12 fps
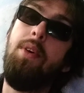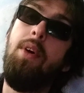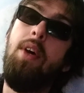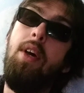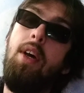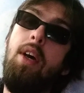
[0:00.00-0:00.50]

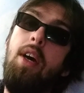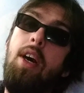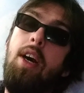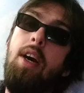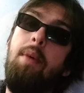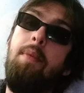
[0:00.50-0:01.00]
I
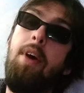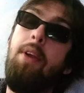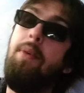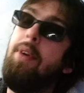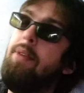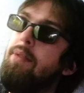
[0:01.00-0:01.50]
probably
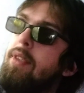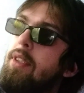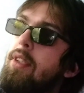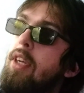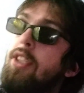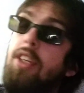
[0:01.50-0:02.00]
shouldn't
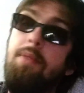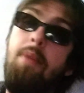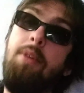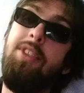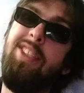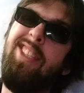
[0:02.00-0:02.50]
have said that,
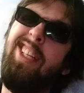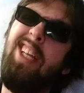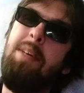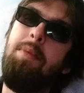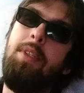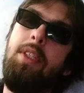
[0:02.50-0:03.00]
but,
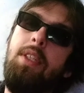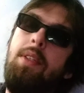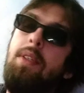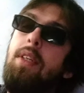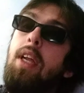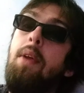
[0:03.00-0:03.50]
you know.
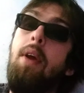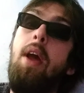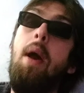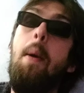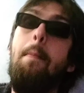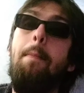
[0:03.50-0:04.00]
But I have
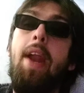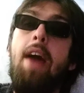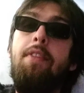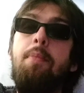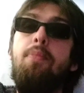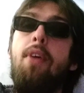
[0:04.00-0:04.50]
to brag
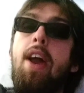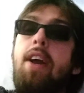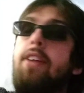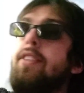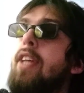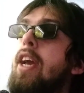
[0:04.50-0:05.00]
on Dan.
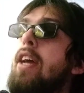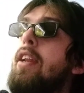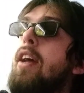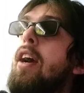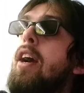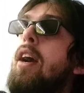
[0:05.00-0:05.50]

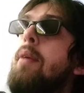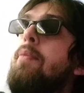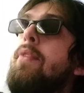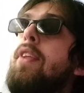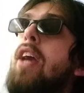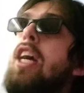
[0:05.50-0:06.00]
The guy's been
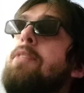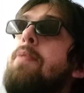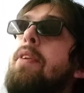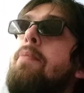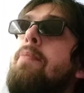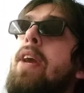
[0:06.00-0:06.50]
amazing
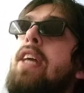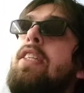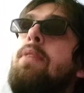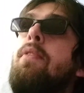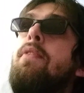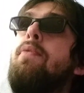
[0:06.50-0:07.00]
to stay
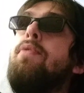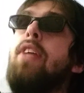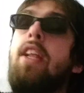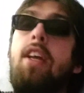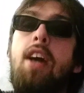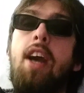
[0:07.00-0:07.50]
in
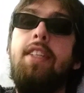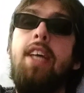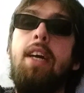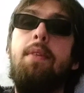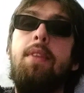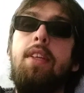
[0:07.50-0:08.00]
contact with this whole
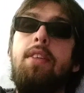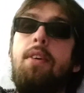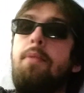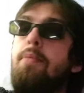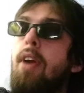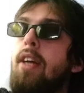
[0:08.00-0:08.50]

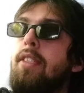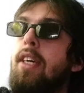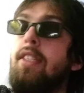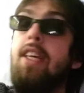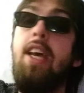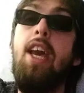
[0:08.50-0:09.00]
process. He
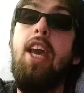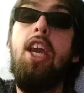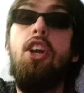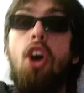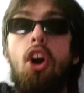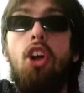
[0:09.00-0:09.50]
called
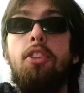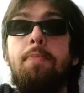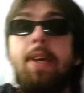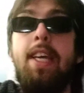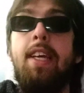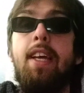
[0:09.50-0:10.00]
me
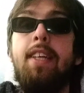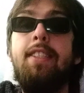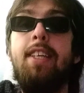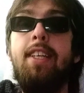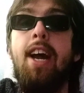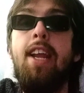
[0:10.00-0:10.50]
tonight
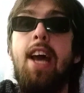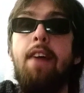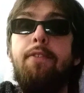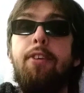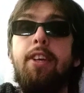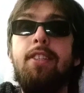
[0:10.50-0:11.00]
after his
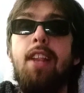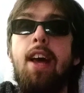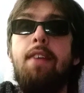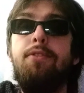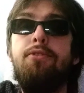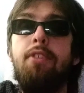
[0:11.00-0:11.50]
live stream.
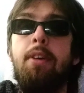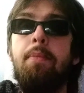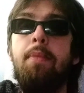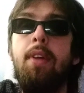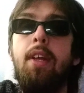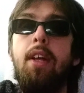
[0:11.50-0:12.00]

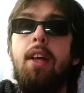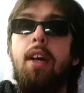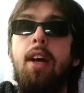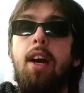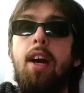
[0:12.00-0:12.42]
And